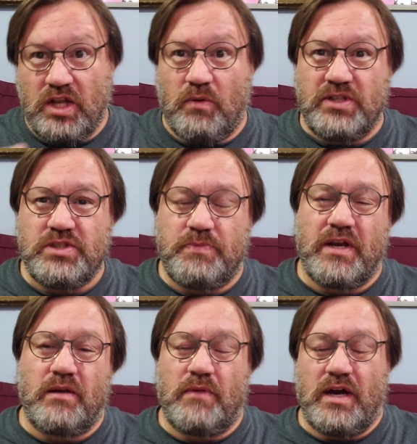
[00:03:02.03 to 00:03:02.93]
once you
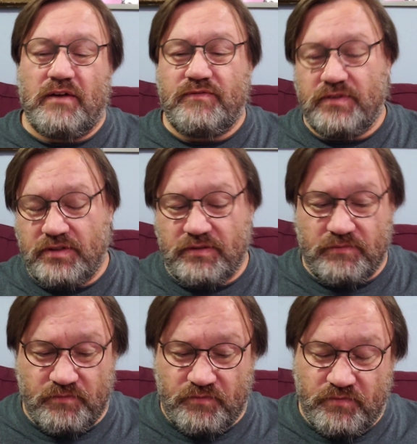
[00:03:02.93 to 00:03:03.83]
pair them off
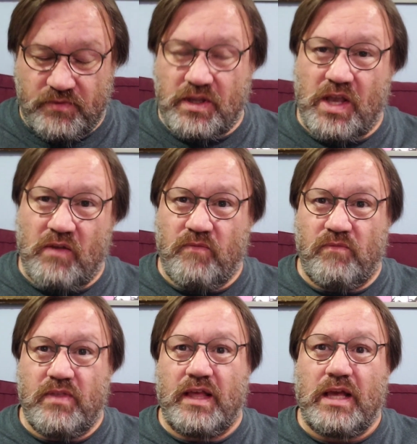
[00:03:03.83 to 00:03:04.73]
and
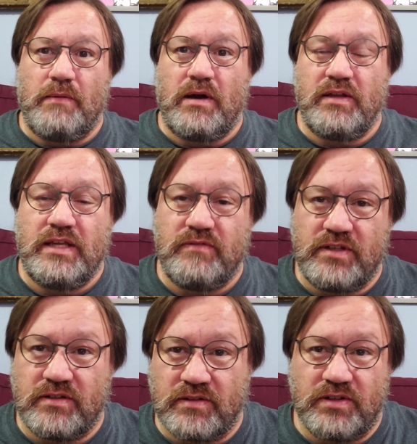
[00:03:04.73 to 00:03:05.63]
they come out even,
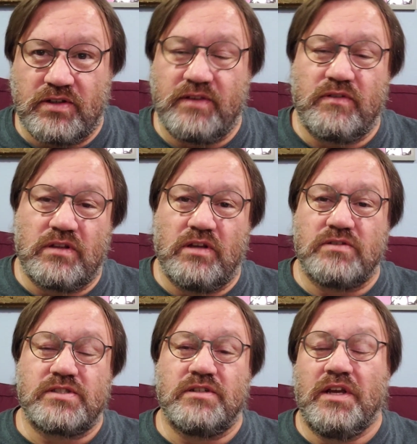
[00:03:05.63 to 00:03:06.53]
you're even
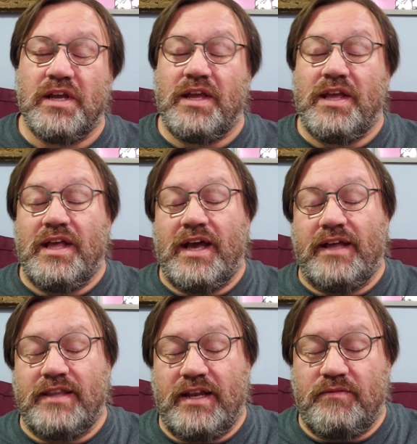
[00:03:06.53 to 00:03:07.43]
closer. And
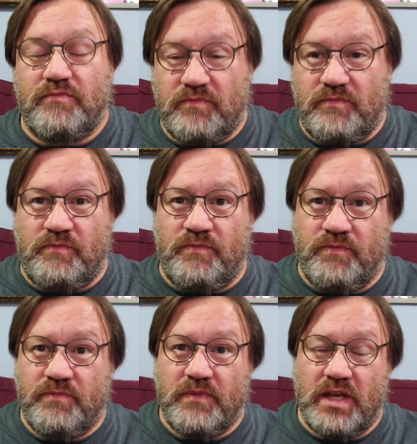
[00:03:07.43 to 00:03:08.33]
then
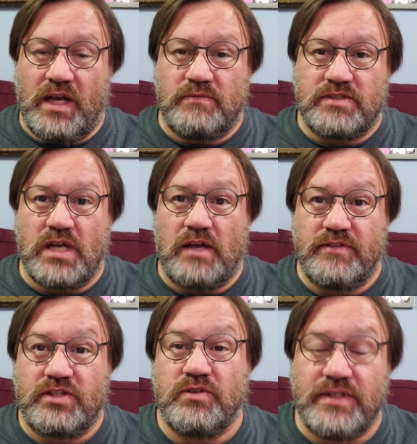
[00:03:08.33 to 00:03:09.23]
I solved it
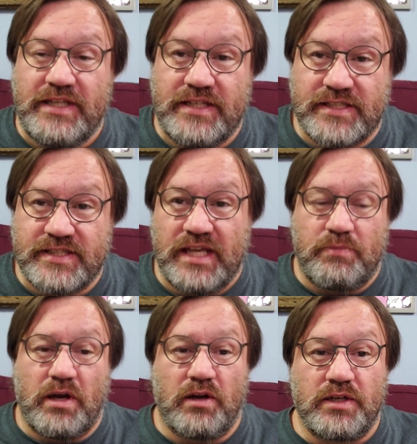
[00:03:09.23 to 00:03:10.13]
to Anita State
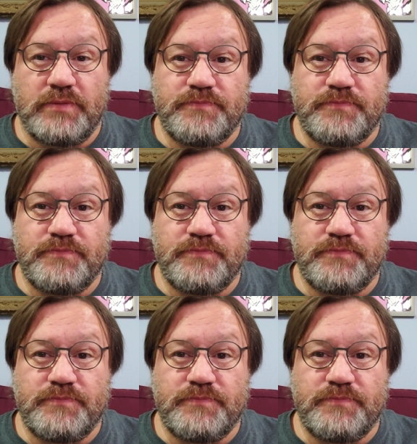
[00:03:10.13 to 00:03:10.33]
Park,